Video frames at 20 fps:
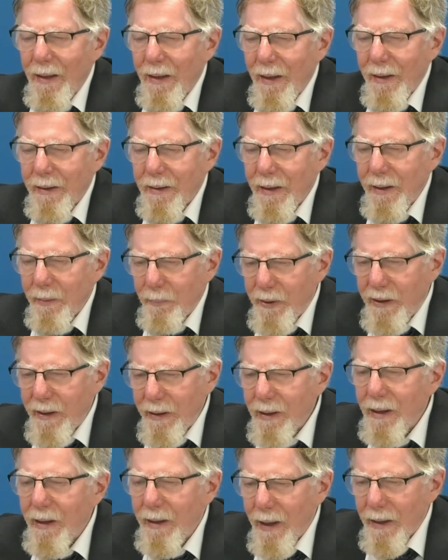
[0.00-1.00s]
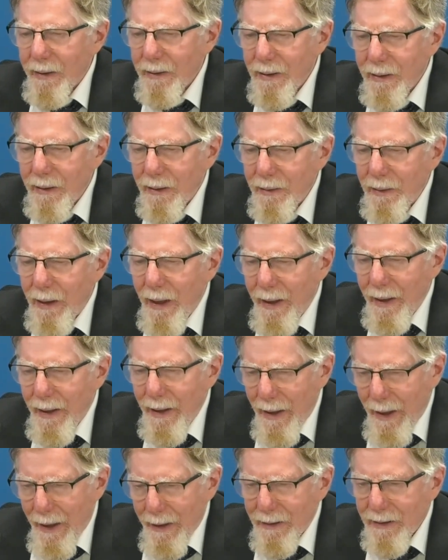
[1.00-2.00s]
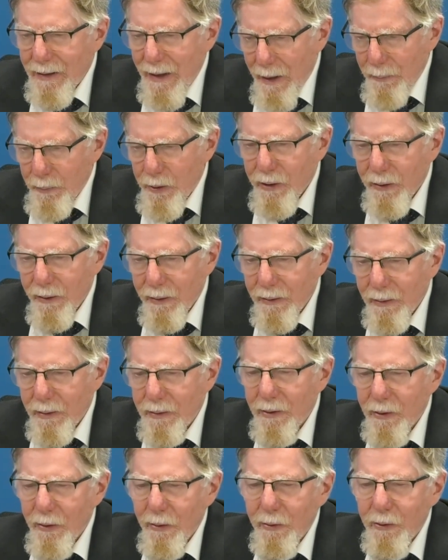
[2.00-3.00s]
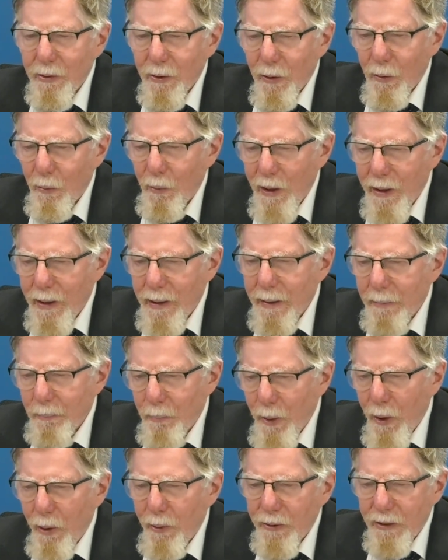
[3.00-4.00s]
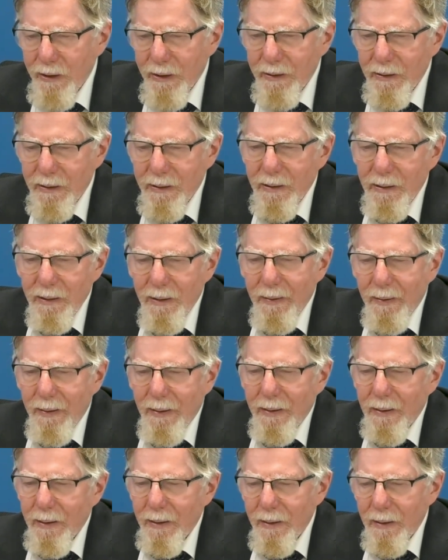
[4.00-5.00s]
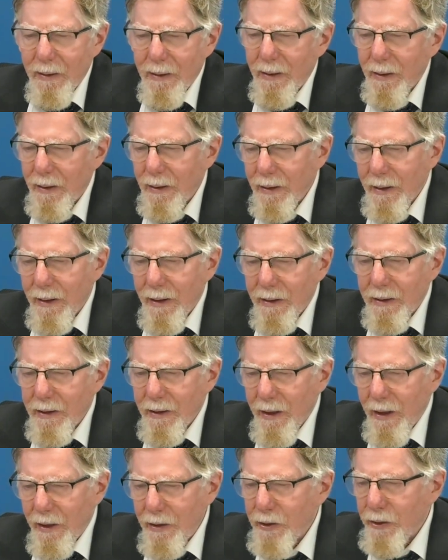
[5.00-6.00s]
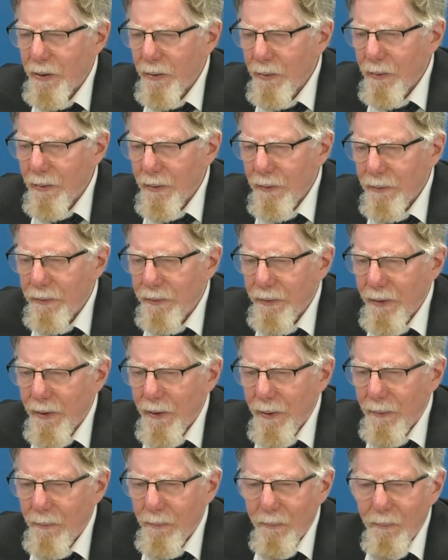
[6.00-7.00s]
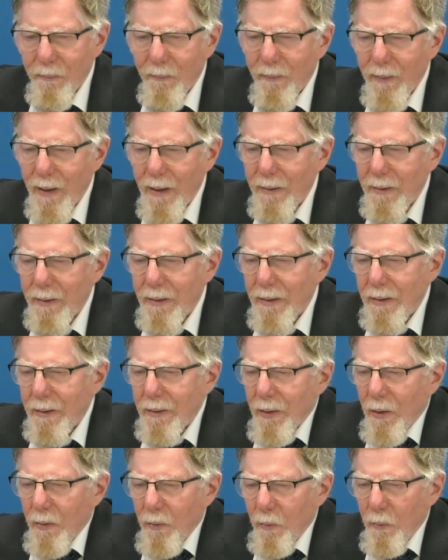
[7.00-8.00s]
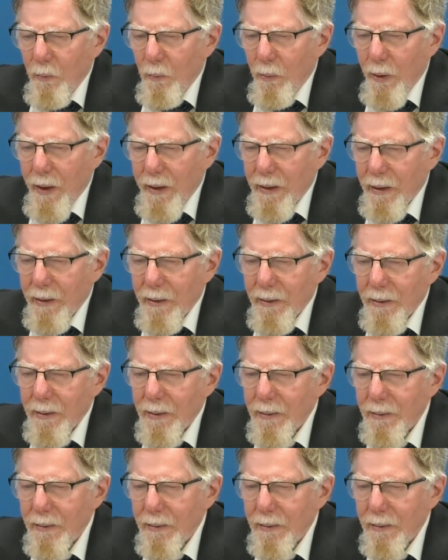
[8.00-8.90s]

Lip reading: I take particularly exception to the way it poses this issue of whether